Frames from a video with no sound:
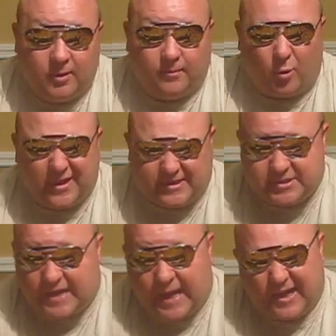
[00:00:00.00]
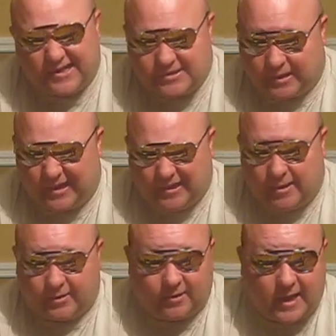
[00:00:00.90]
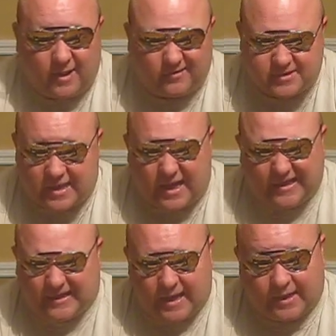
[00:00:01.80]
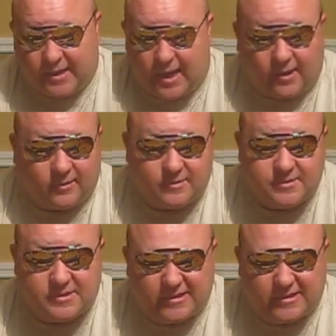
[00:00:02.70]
Boyd stocks at like $100, $99.